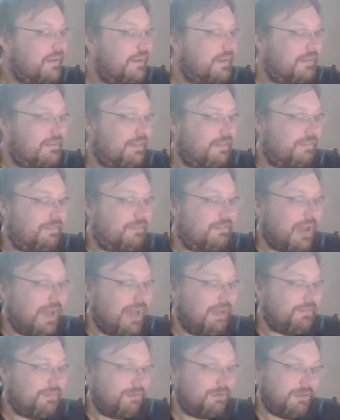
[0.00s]
The
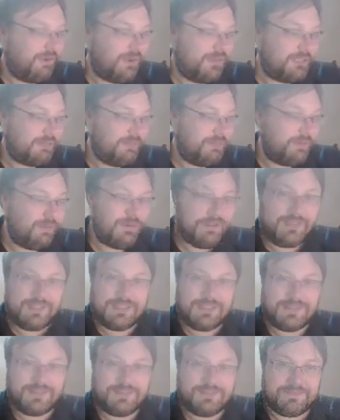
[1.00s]
5 of
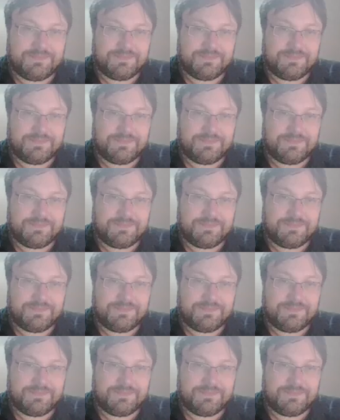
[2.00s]
washboards.